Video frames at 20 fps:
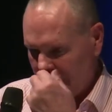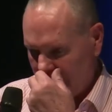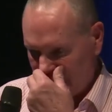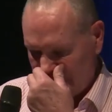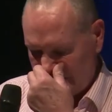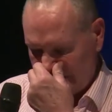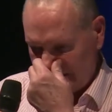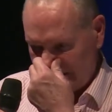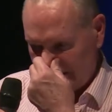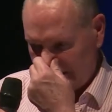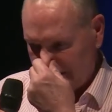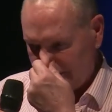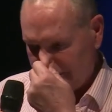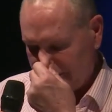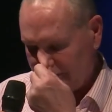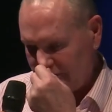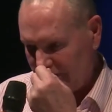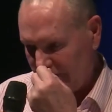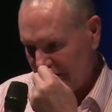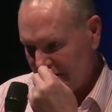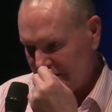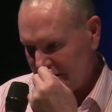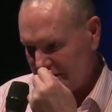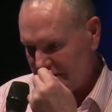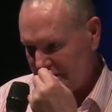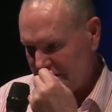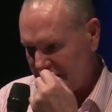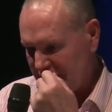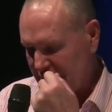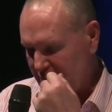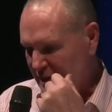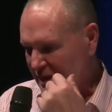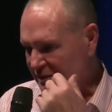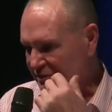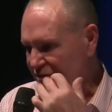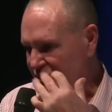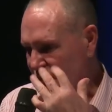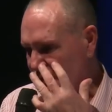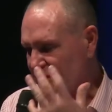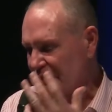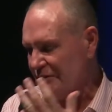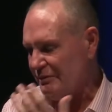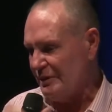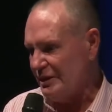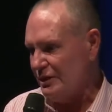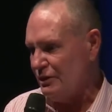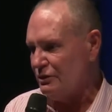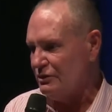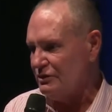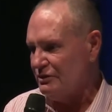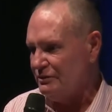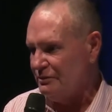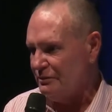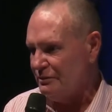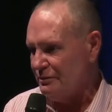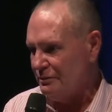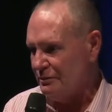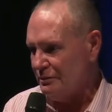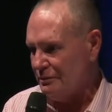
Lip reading: But just to be in front of my own,